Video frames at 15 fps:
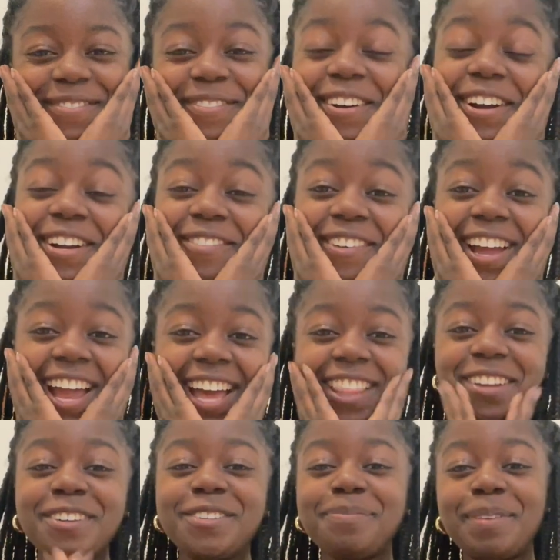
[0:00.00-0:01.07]
more on why
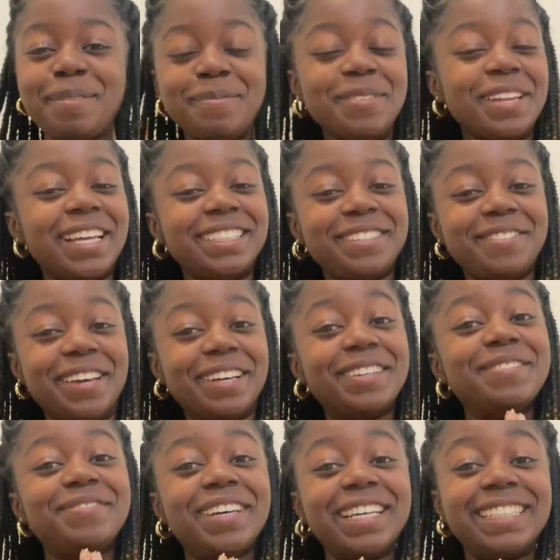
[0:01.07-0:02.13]
other people like to veil.
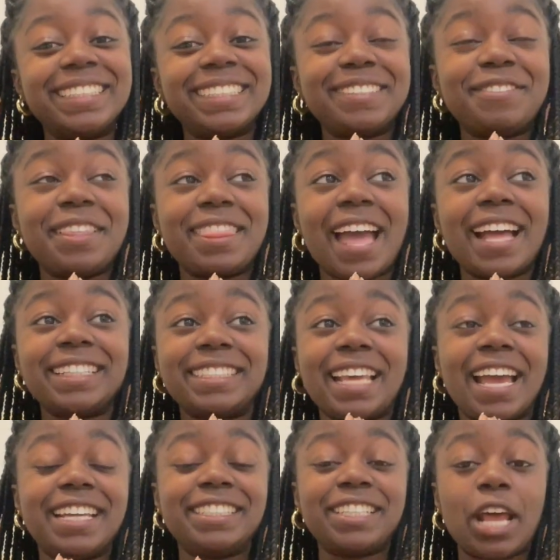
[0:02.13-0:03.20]
But with that,
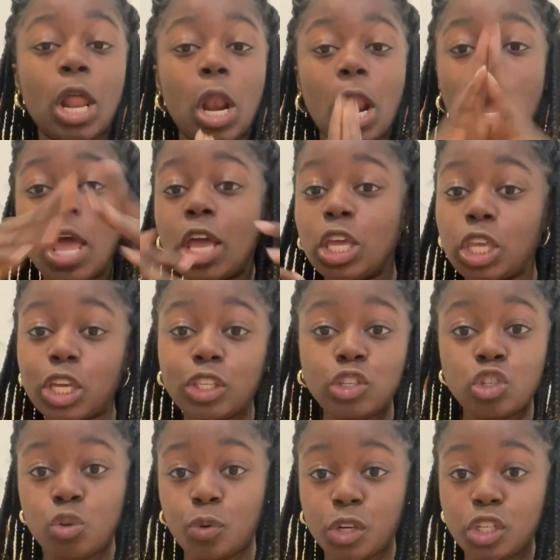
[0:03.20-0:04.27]
I shall get
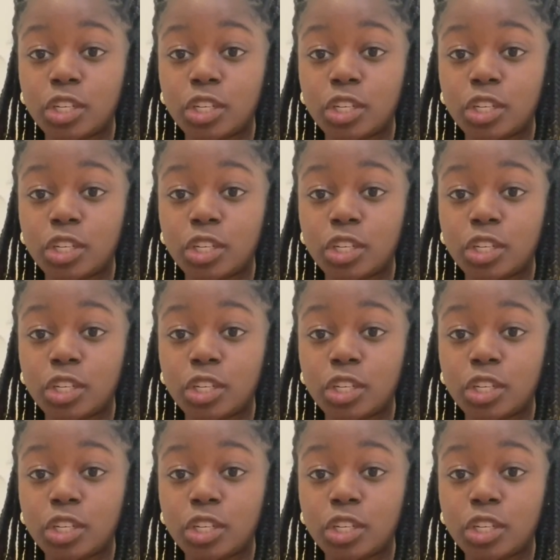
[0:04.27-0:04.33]
into it.